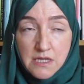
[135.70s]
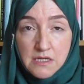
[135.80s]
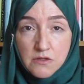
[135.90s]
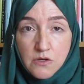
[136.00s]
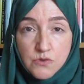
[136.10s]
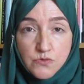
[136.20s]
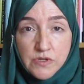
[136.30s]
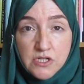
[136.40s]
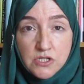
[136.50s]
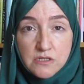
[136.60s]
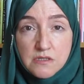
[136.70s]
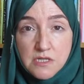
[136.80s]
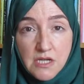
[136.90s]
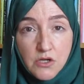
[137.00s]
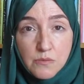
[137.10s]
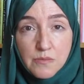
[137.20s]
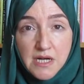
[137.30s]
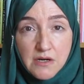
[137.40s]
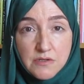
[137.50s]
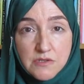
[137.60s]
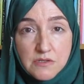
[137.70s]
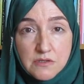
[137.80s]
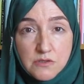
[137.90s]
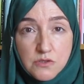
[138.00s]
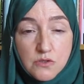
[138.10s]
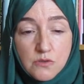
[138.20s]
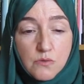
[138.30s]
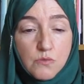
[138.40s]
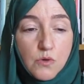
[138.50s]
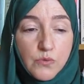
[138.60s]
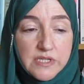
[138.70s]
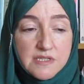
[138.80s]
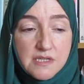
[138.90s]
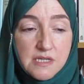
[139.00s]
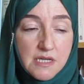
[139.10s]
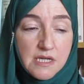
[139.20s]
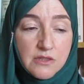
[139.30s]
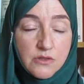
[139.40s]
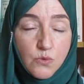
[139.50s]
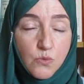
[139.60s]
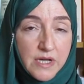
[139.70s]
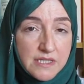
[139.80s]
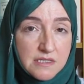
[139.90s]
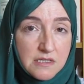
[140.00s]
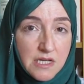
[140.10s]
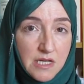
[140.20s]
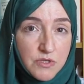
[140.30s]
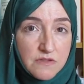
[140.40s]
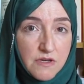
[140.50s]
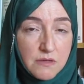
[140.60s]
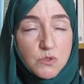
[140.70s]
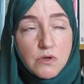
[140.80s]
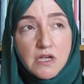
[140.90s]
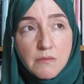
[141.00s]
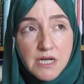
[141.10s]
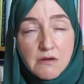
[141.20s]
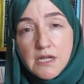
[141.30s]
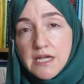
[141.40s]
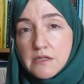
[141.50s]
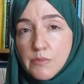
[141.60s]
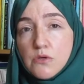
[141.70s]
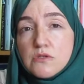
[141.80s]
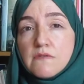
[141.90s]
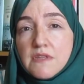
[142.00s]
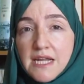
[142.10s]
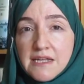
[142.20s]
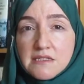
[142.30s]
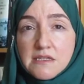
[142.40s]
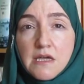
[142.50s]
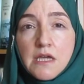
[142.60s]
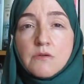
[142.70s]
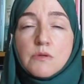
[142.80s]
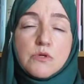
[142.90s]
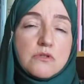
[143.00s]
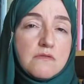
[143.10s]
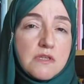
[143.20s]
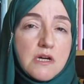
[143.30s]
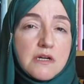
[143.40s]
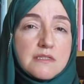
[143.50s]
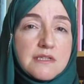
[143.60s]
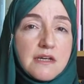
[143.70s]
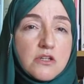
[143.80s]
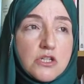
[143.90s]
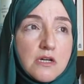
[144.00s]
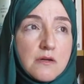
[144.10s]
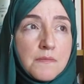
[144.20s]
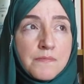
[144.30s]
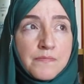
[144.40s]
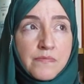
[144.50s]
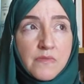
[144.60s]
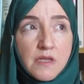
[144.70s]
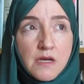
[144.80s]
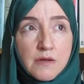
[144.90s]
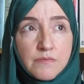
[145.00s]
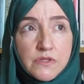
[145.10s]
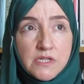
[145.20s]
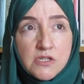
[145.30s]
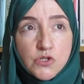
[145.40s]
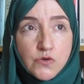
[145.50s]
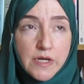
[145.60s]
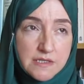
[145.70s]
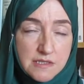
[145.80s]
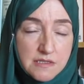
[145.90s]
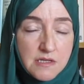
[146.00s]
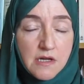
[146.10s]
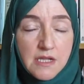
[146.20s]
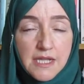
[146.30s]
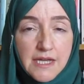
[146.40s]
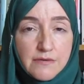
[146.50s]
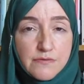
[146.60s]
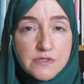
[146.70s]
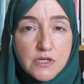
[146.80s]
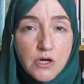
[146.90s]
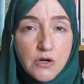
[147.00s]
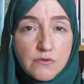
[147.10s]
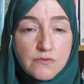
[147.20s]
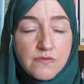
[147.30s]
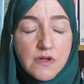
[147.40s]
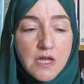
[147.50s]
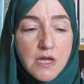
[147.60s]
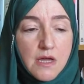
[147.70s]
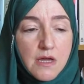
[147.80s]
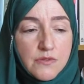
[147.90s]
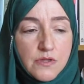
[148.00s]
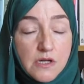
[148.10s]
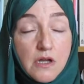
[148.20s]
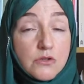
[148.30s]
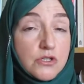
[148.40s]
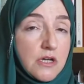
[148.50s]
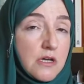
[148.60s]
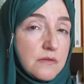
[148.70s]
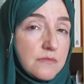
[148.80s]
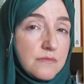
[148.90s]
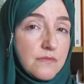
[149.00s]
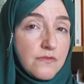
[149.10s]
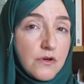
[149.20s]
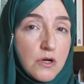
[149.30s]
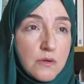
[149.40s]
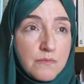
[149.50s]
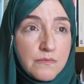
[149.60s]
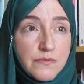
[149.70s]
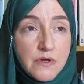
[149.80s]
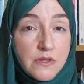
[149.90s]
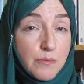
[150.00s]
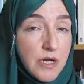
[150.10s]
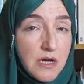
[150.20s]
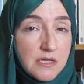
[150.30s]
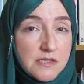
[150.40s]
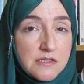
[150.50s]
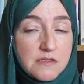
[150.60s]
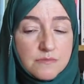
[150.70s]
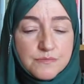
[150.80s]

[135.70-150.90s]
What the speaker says: in those regions in comparison to what we see in the Western Hemisphere. I'm talking about like the beauty of the landscape, the beauty of the architecture, the traces that are left of the culture from the past,